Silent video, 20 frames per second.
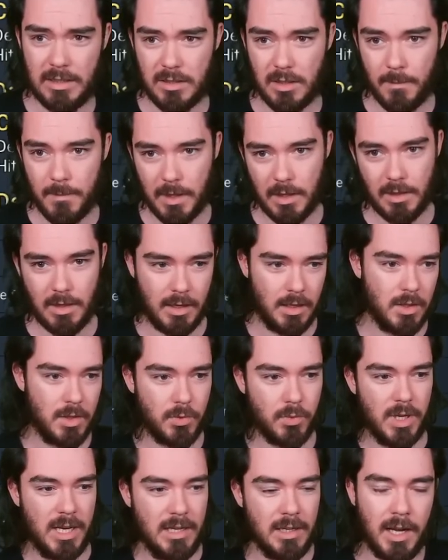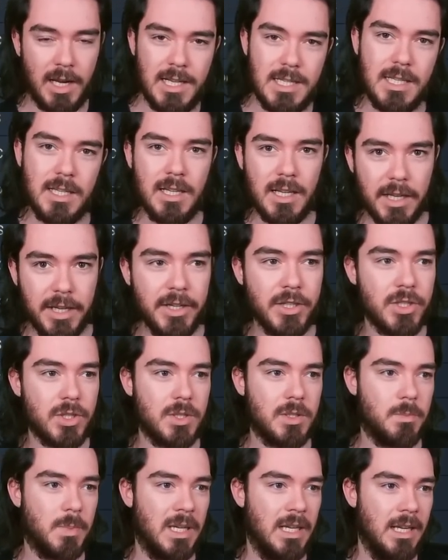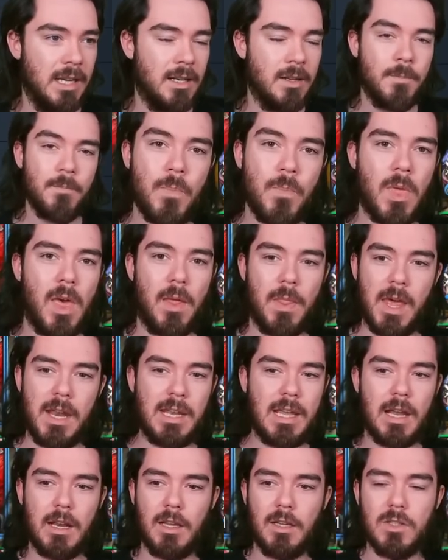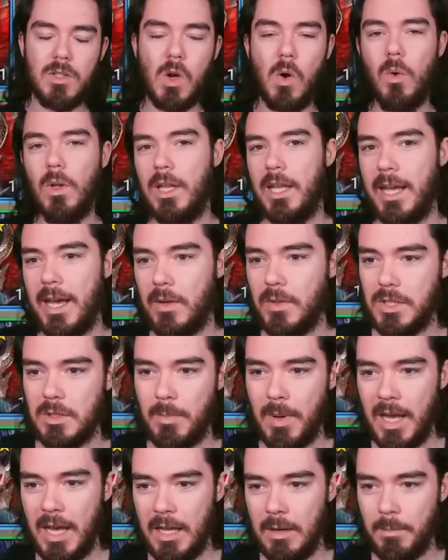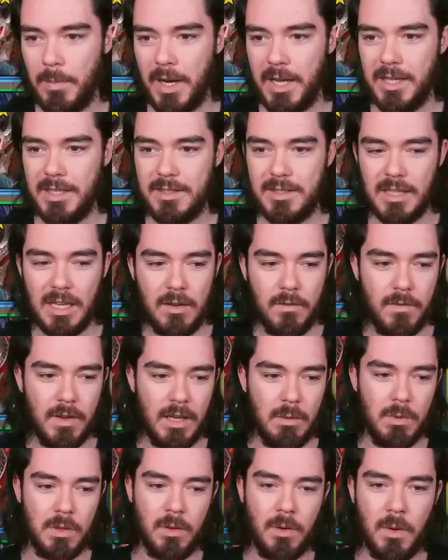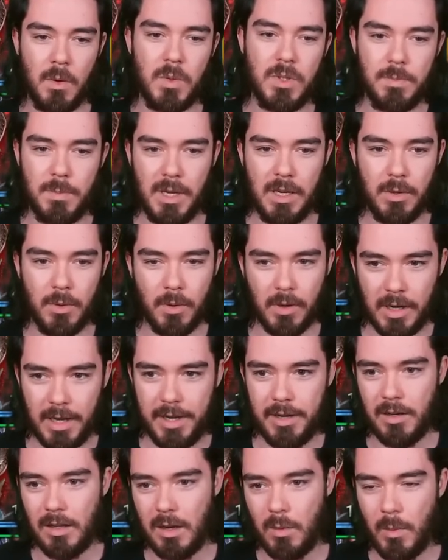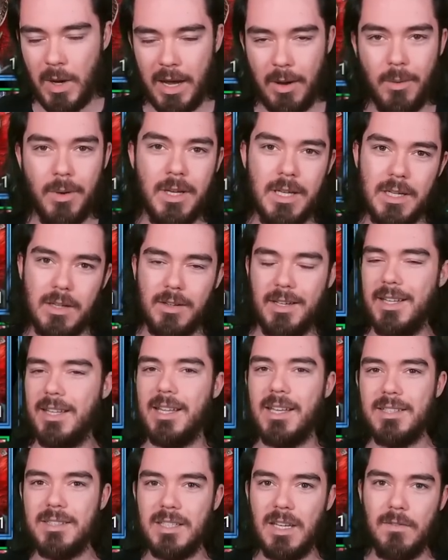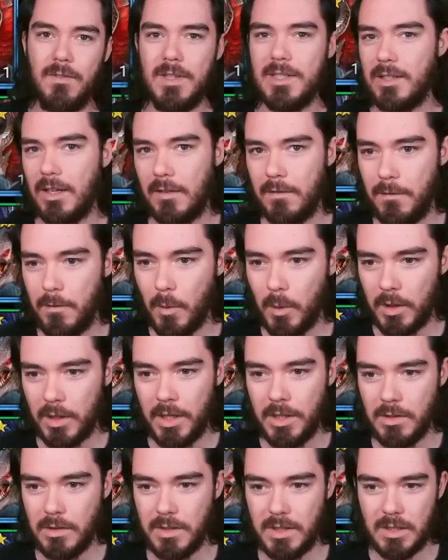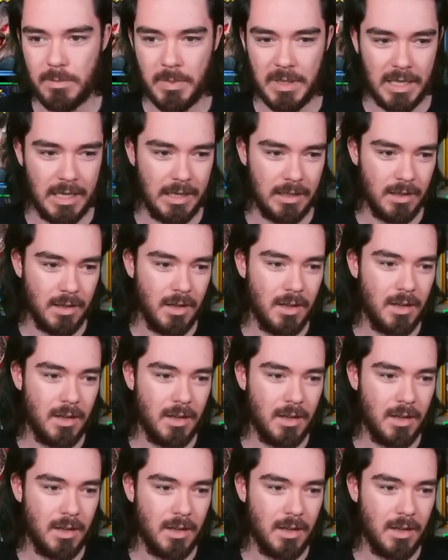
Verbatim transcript: something like three ninety-ish speed and then getting totally outsped by a Siphi with a no speed aura. You're like, wow, that Siphi's like four hundred speed.